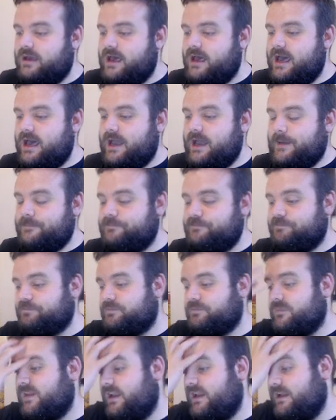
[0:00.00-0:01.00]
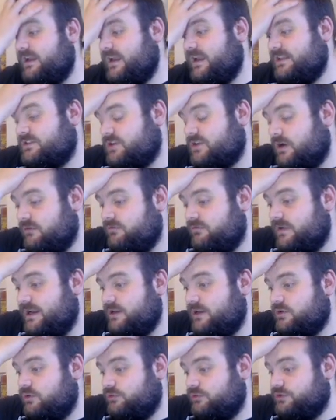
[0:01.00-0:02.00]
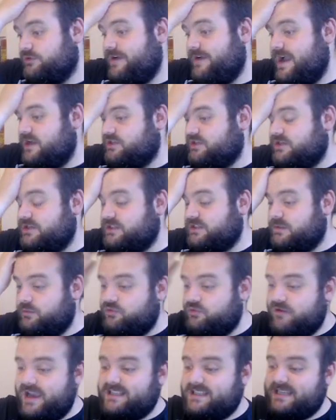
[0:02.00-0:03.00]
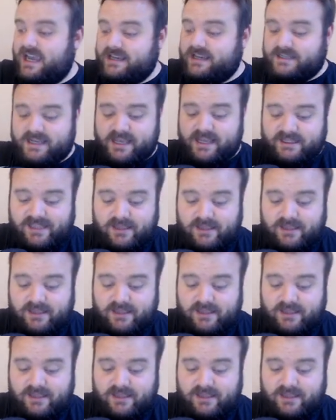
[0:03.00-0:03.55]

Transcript: Um, it's got really cool direction and some great ideas.